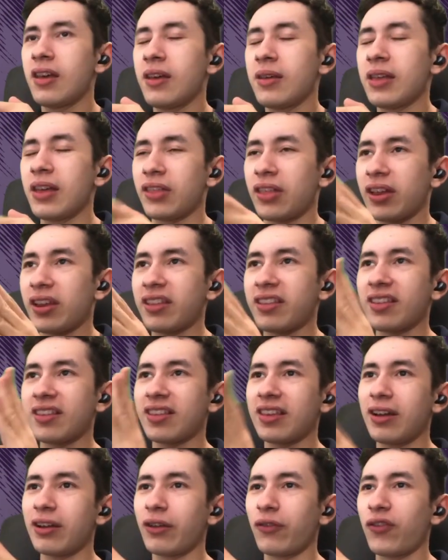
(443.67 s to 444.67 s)
Yeah, that is a
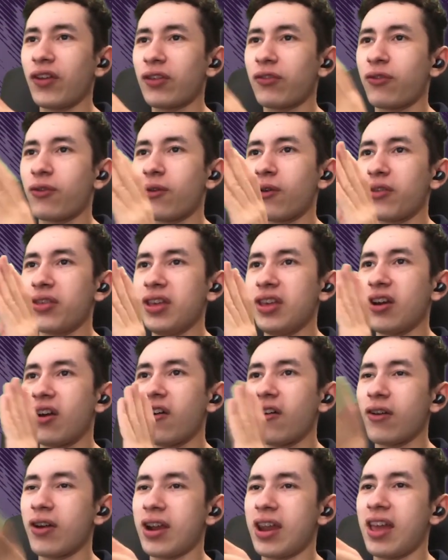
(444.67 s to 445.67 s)
sound effect for the
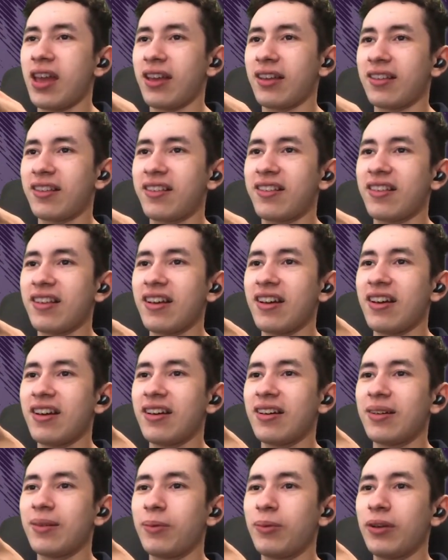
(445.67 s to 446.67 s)
RNS,
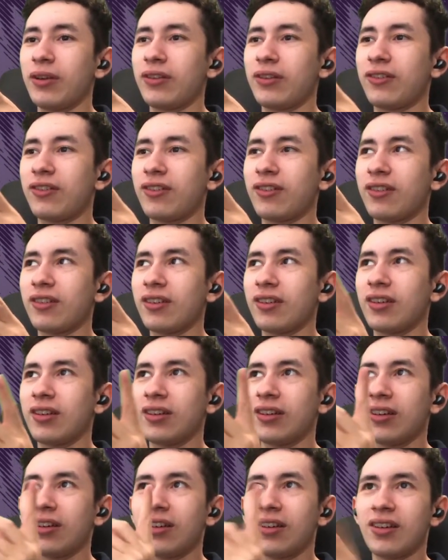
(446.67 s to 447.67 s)
uh, which
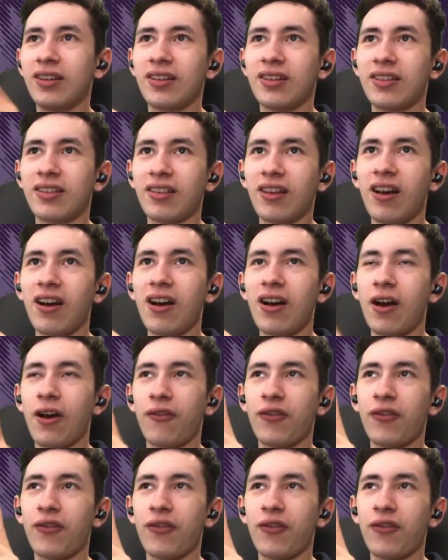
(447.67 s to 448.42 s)
off.